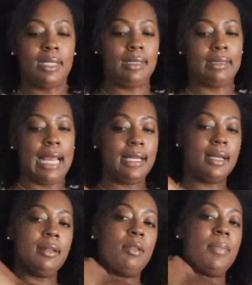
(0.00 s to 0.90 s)
really
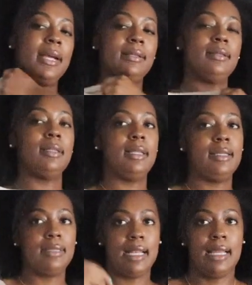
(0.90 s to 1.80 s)
like the buttons in
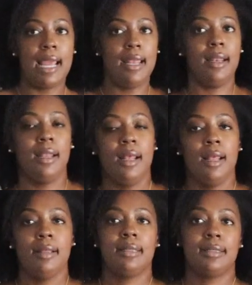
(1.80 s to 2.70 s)
this. And again,
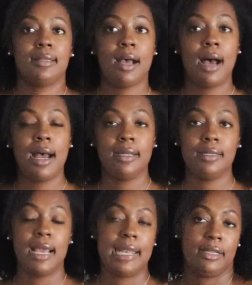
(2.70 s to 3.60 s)
this is
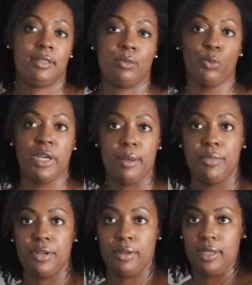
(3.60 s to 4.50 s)
cotton and it's
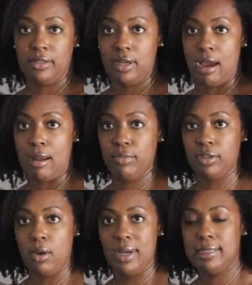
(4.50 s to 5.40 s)
ribbed this time.
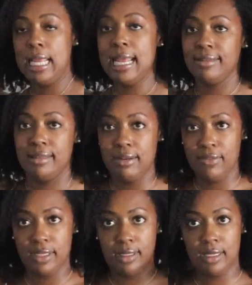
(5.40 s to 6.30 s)
So it's, it's
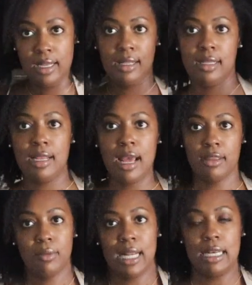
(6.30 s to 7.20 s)
different than the
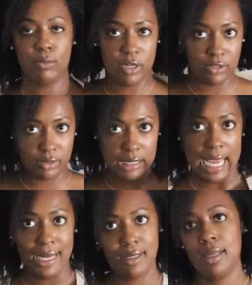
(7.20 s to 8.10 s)
other one. I didn't want to just
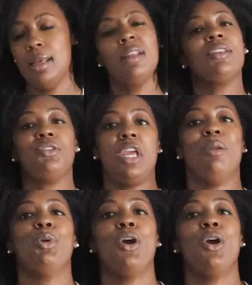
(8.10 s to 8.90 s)
get the same